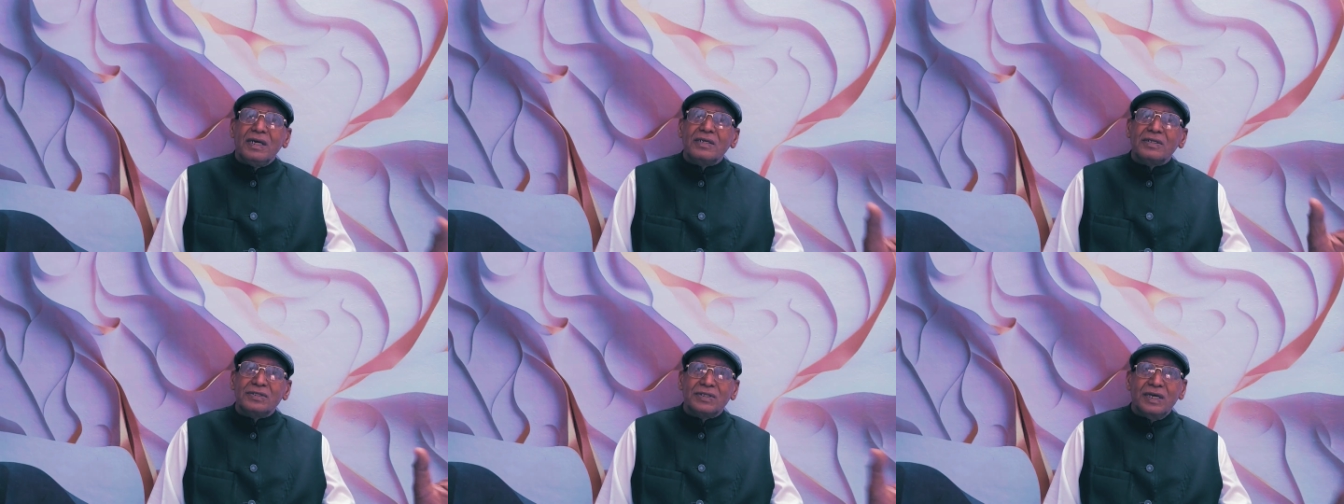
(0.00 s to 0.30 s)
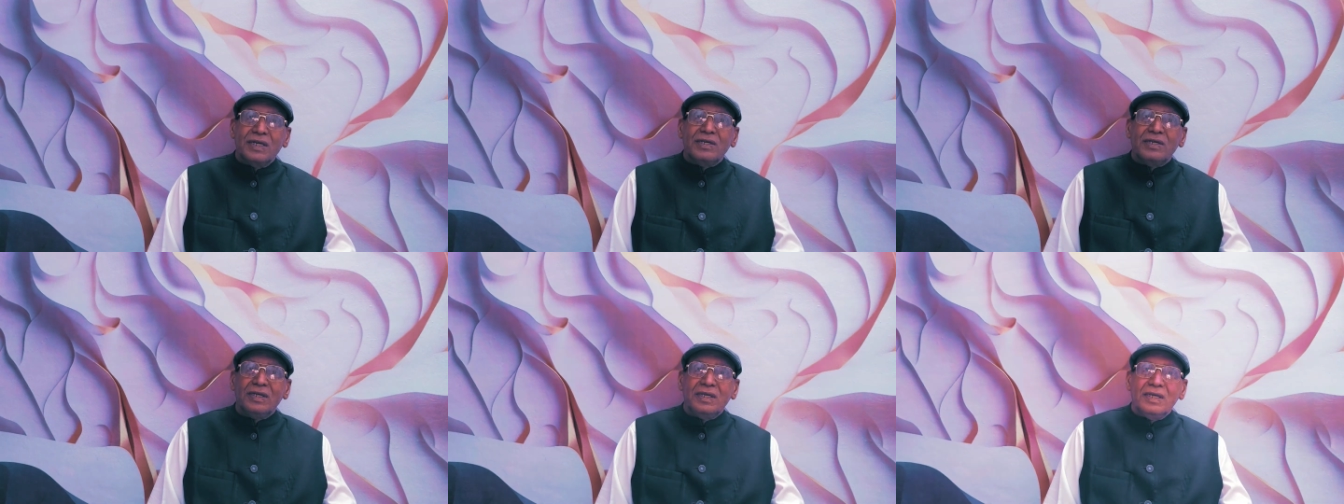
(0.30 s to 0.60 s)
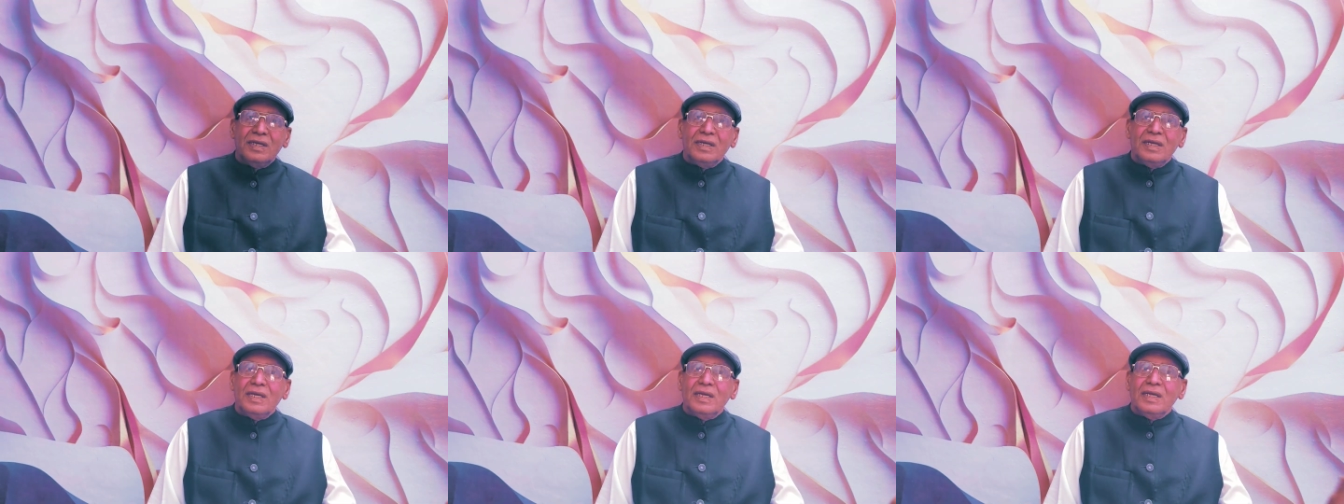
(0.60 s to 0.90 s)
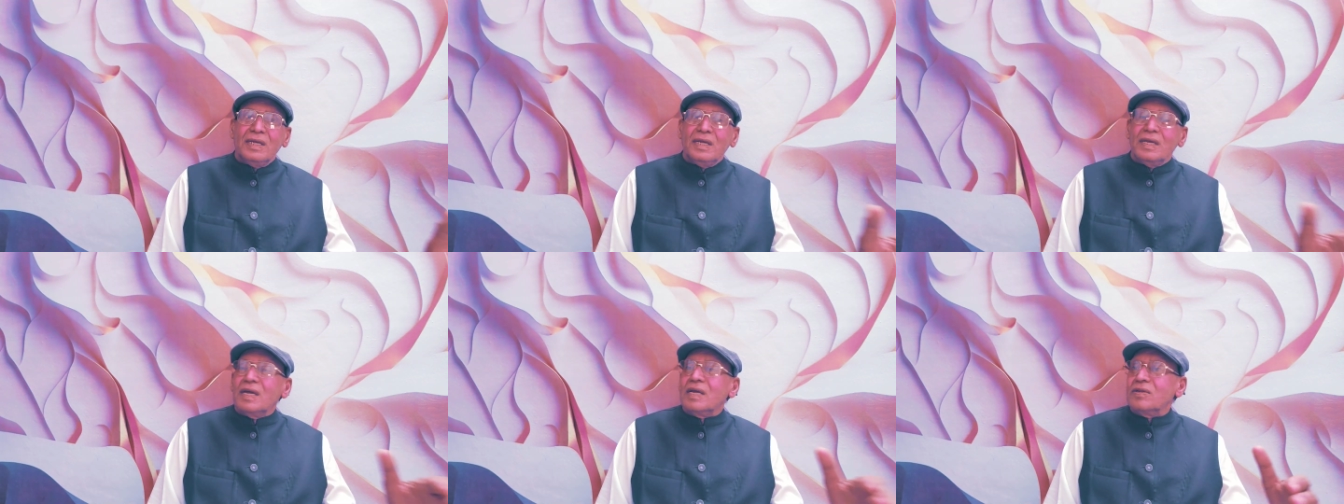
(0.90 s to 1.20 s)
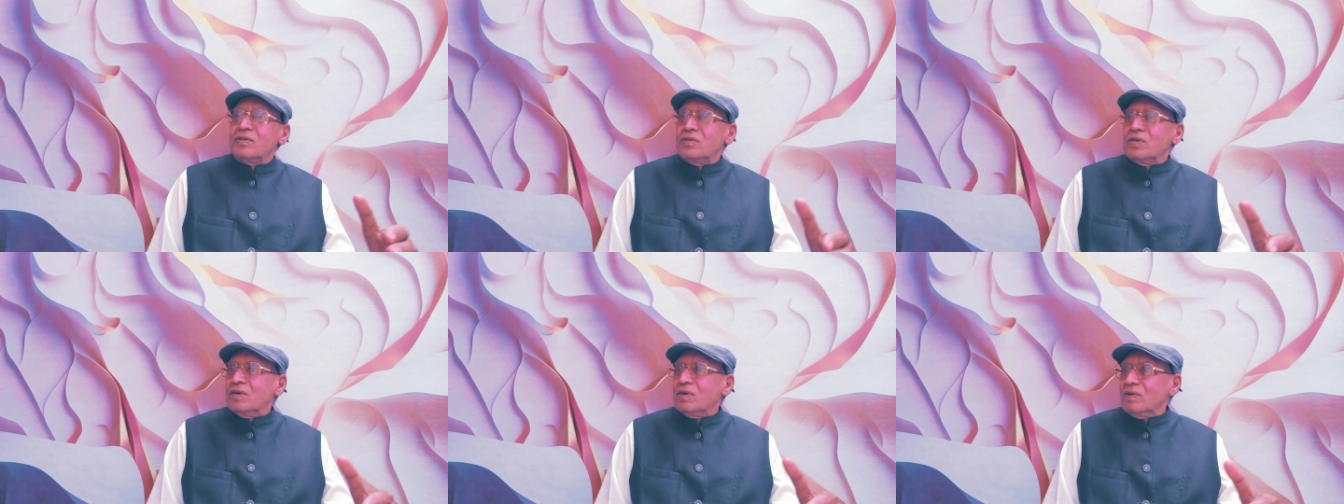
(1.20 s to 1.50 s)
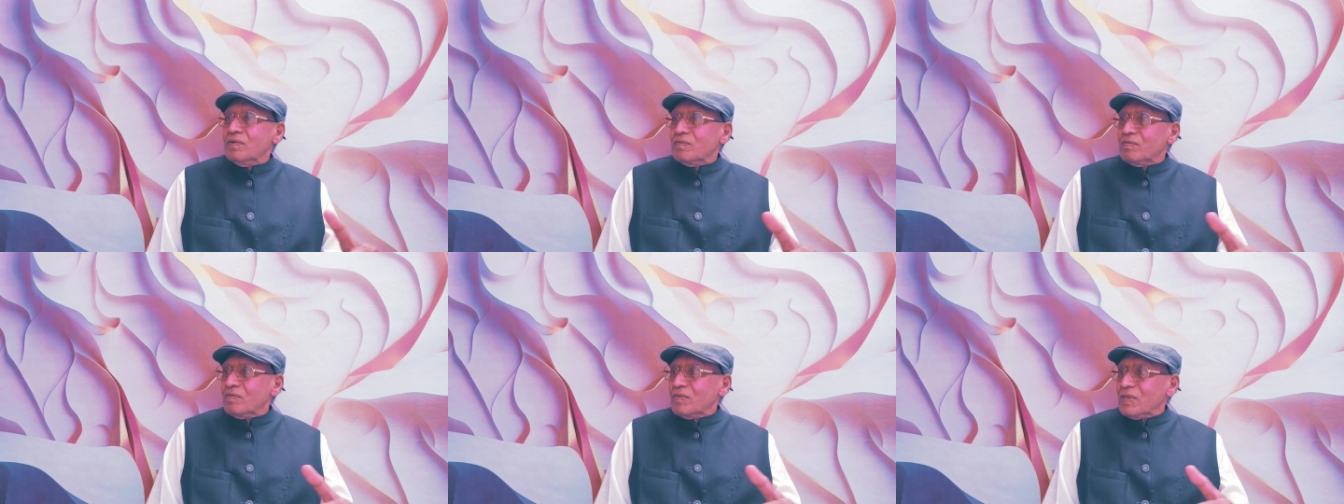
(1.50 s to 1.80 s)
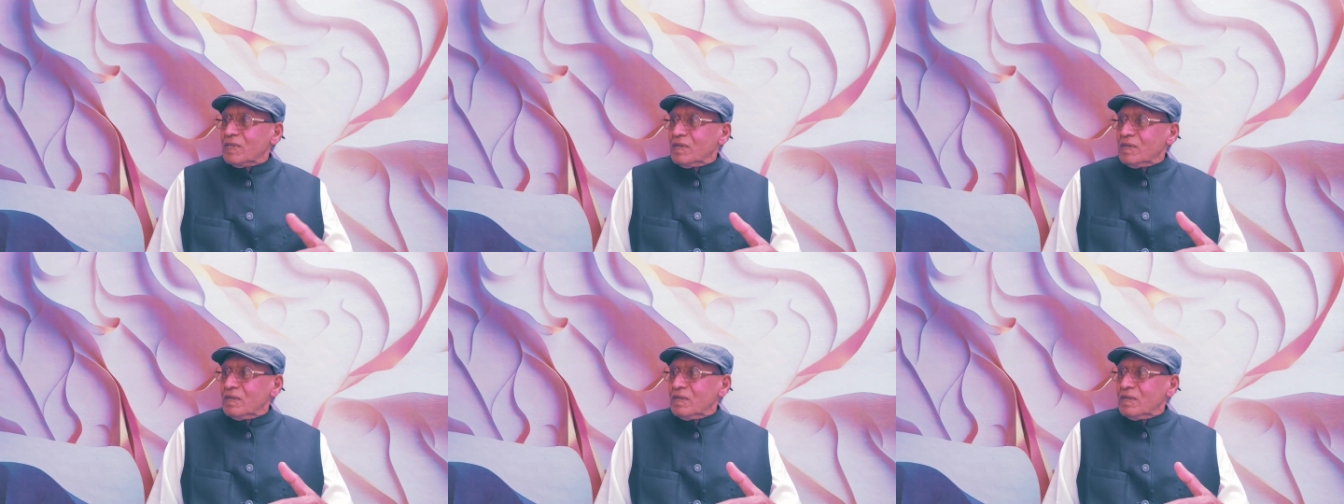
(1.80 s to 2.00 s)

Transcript: anxiety, and the